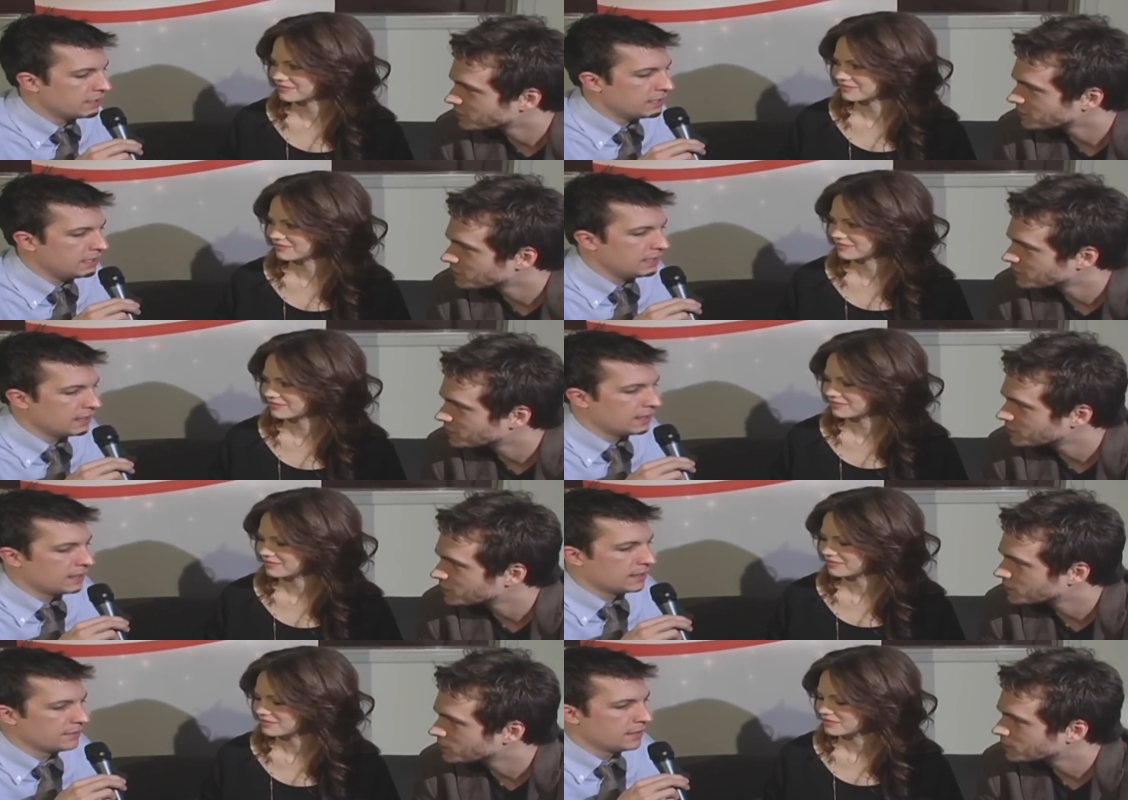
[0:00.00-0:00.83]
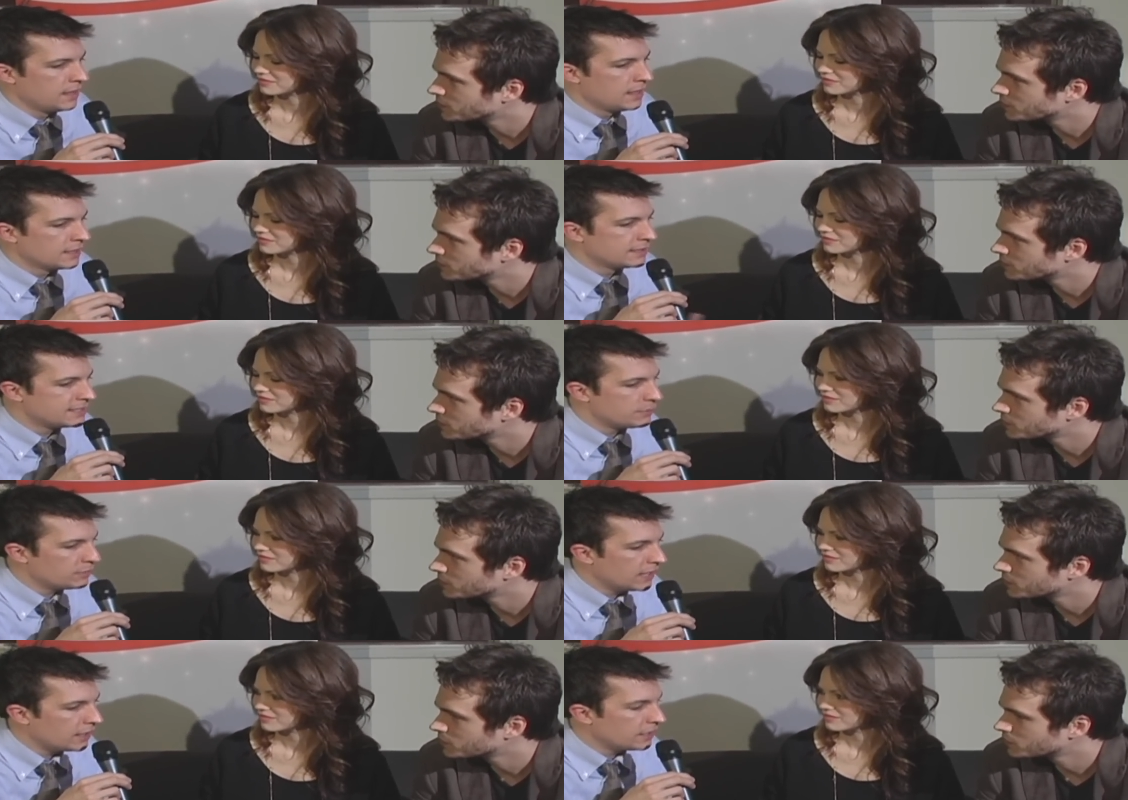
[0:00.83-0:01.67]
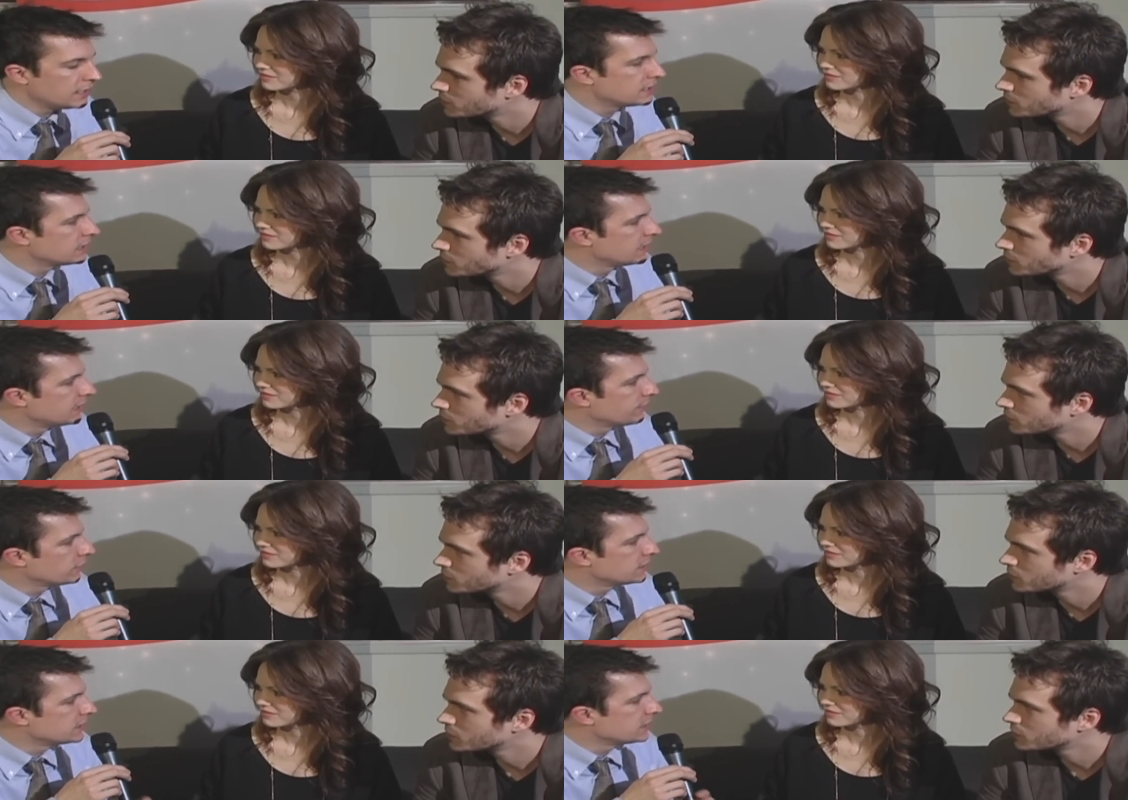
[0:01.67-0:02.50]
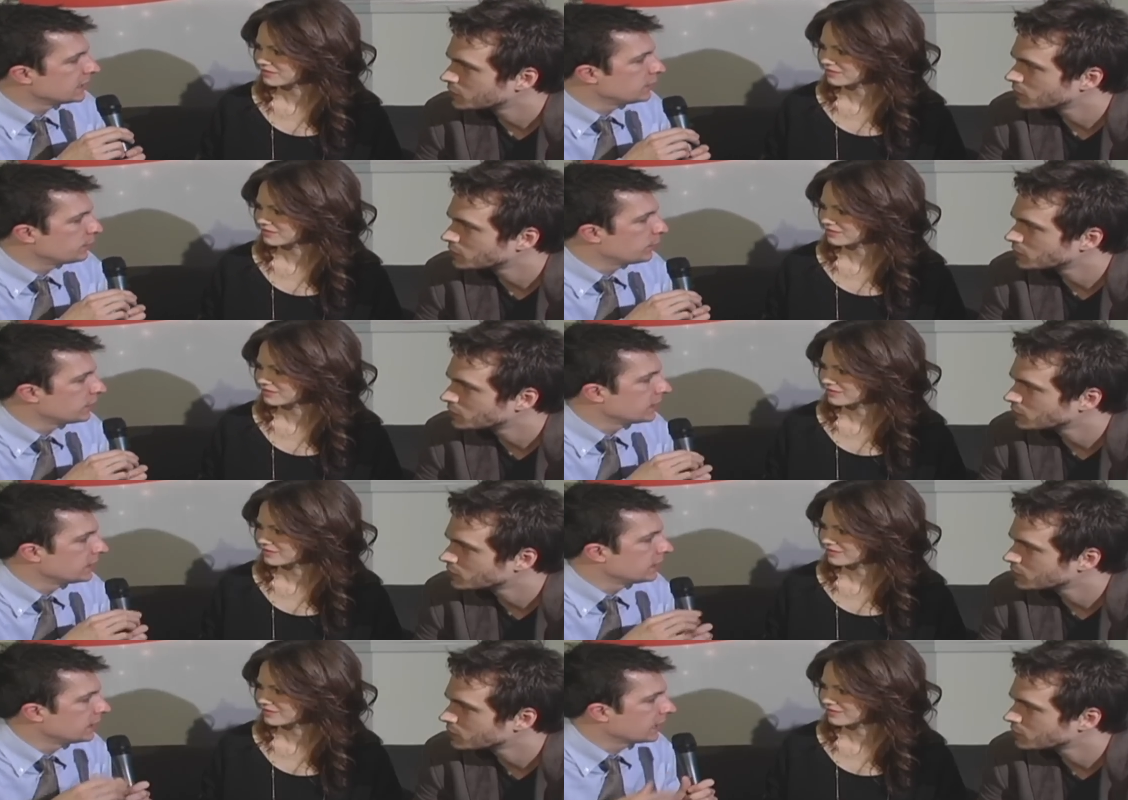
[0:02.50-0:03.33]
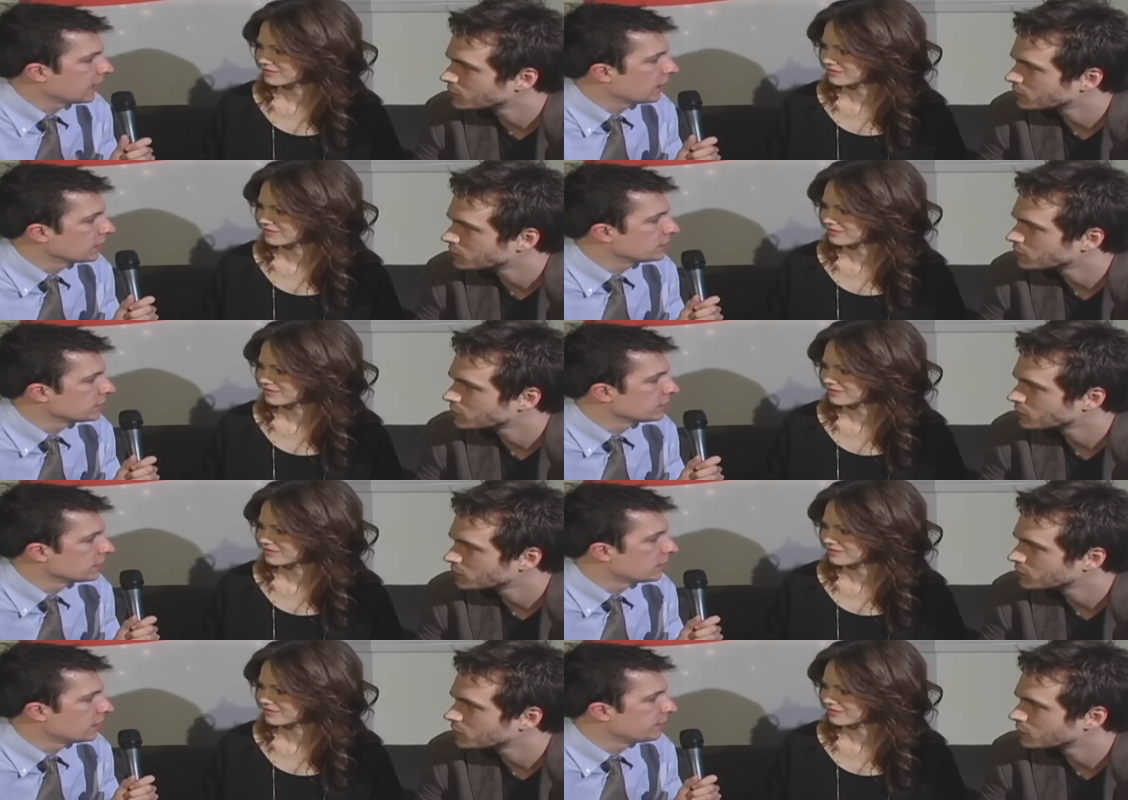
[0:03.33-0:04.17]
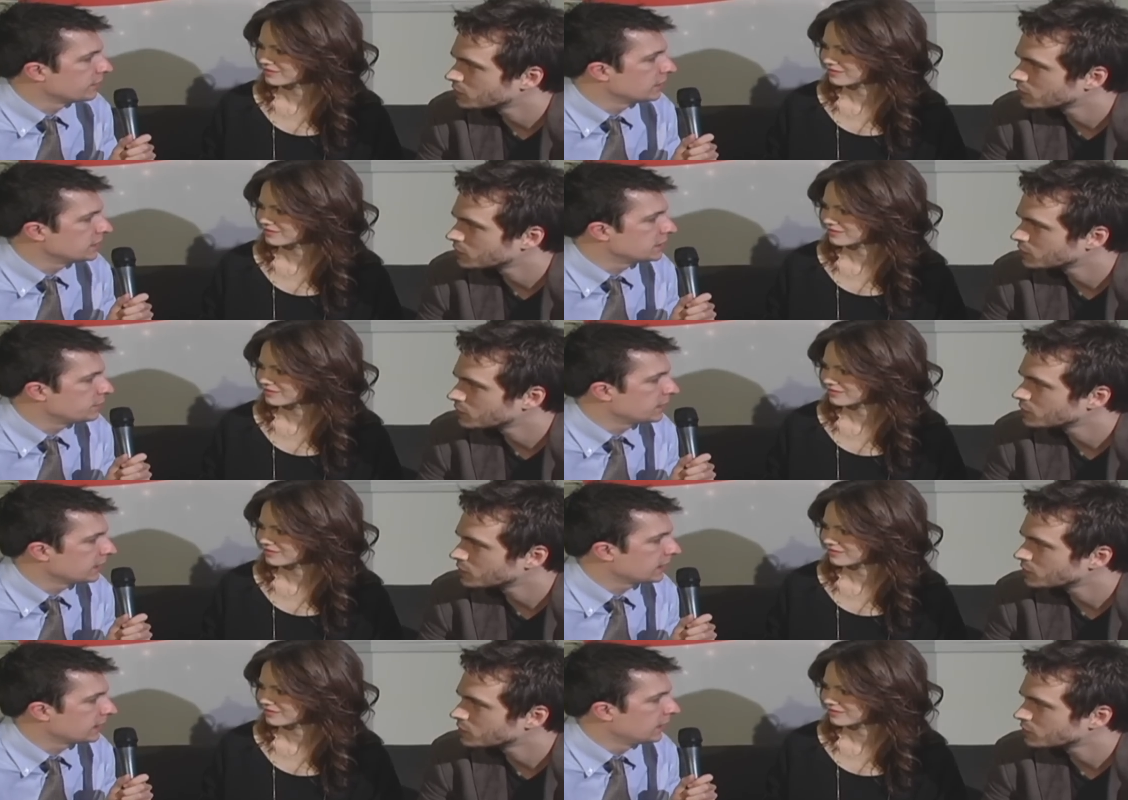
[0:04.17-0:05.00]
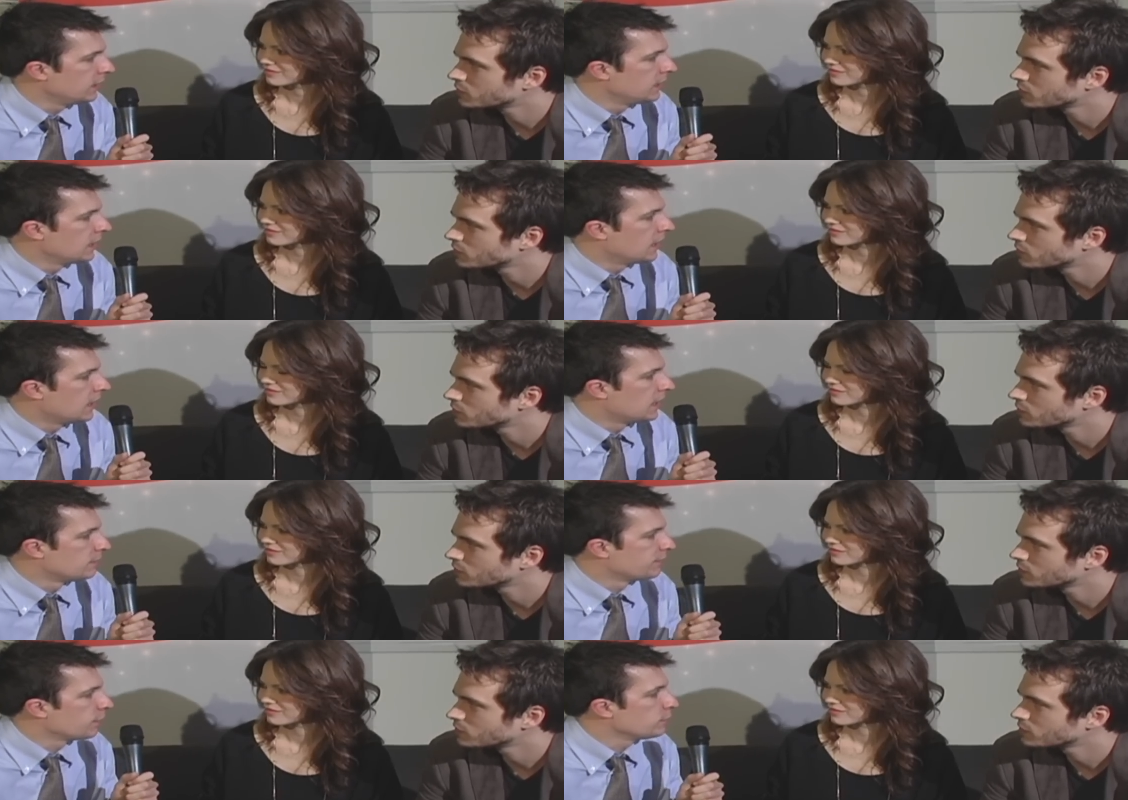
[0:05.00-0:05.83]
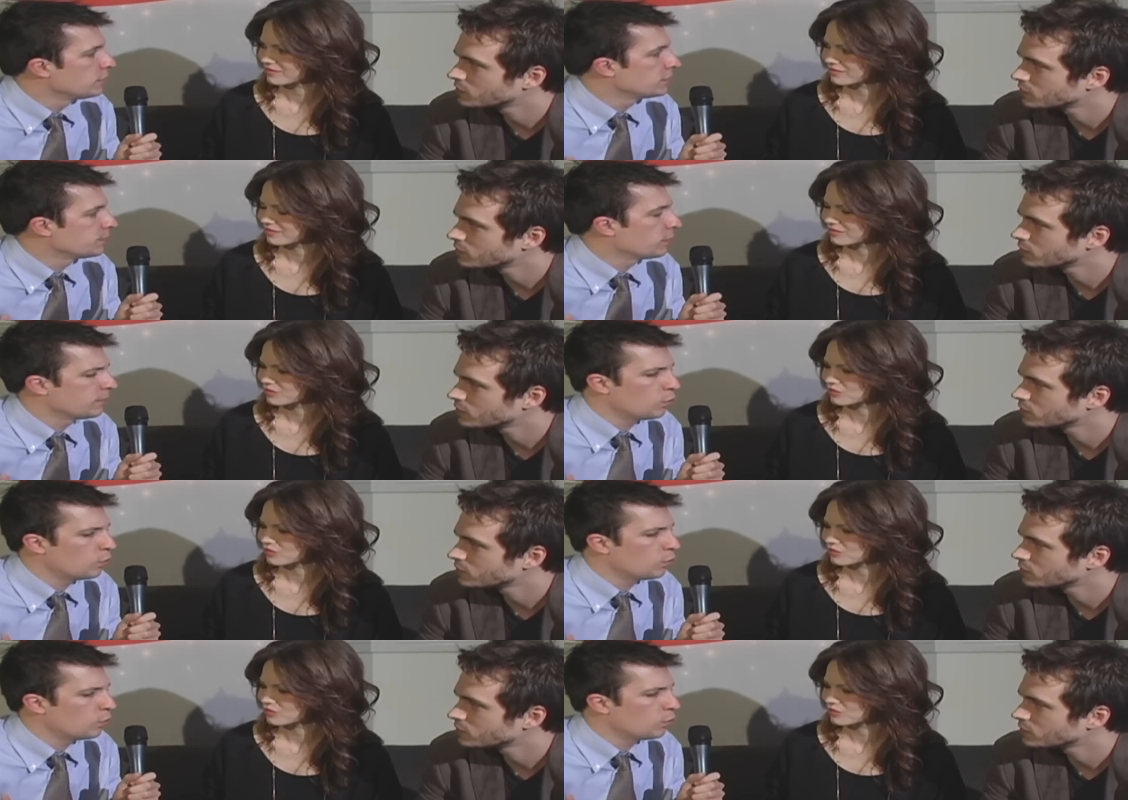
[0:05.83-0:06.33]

Speaker 1: of the uh, similarities and the differences that you put into the character of Elizabeth um, from you as a person?